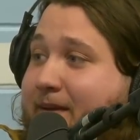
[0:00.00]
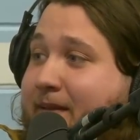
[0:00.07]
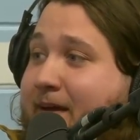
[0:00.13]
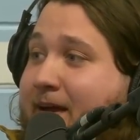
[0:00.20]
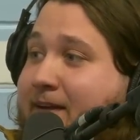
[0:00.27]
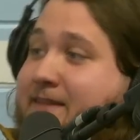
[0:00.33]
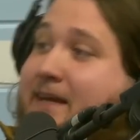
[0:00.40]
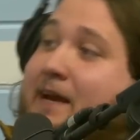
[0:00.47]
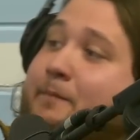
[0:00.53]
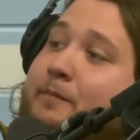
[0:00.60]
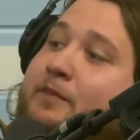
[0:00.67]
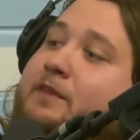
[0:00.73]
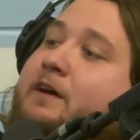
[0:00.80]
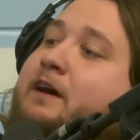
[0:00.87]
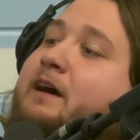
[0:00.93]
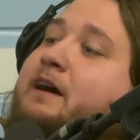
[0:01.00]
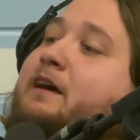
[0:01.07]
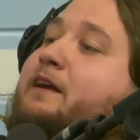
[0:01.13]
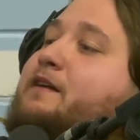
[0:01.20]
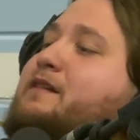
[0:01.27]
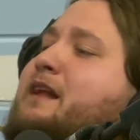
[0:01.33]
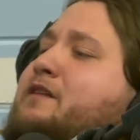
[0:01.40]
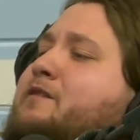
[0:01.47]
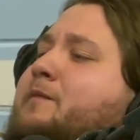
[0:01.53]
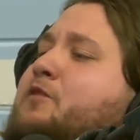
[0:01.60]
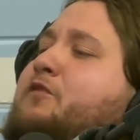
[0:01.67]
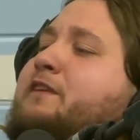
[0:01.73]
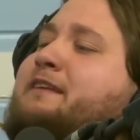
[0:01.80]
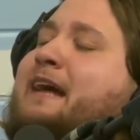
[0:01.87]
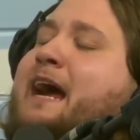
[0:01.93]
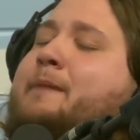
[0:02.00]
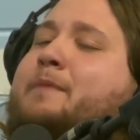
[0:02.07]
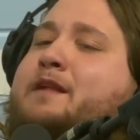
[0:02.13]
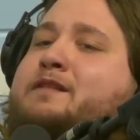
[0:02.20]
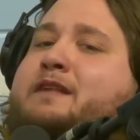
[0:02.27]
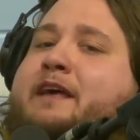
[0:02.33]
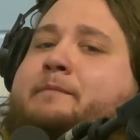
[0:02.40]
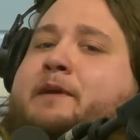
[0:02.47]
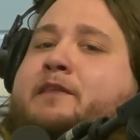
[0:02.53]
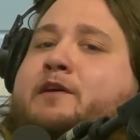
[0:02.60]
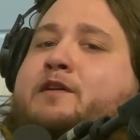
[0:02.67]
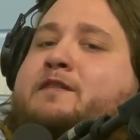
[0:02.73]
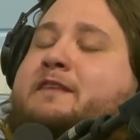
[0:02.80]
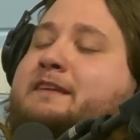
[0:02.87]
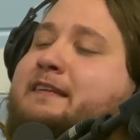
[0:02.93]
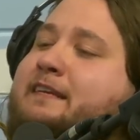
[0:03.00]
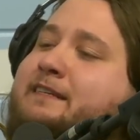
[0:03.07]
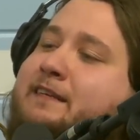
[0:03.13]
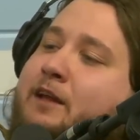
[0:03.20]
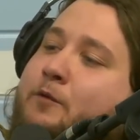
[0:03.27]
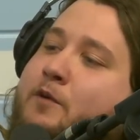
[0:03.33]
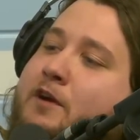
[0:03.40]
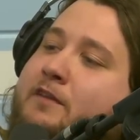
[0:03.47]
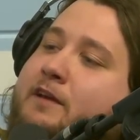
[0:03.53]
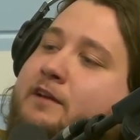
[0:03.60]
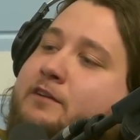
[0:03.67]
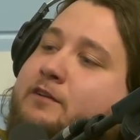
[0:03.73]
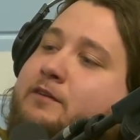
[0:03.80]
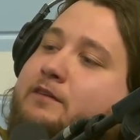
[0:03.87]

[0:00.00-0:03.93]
A lot of time. it's not so much the time they save me though; it's the detail work they do.